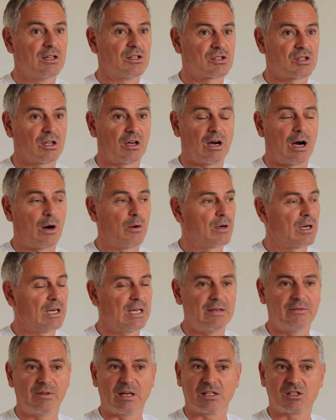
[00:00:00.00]
So I want to
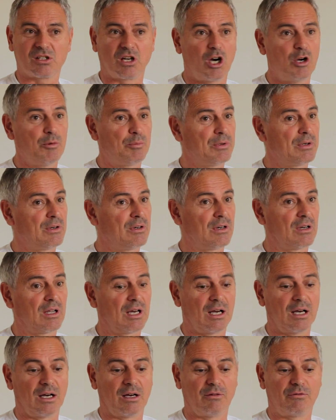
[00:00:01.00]
leave it as open
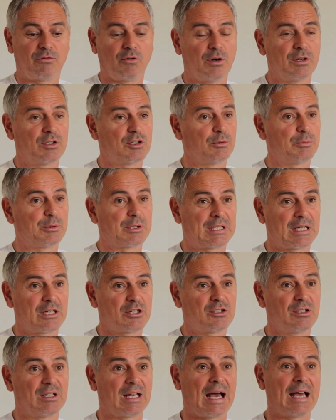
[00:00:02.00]
for
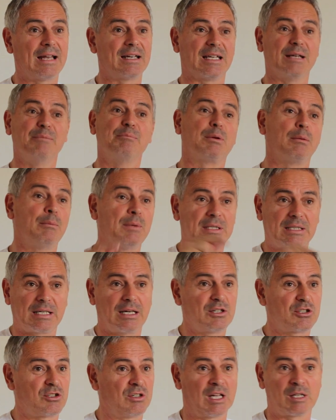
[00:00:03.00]
interpretation and
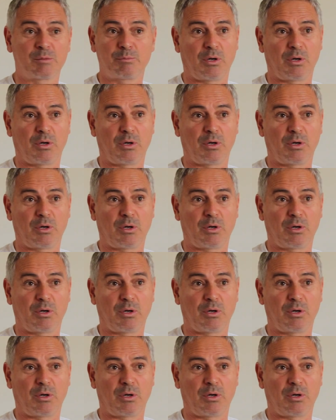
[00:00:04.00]
implementation as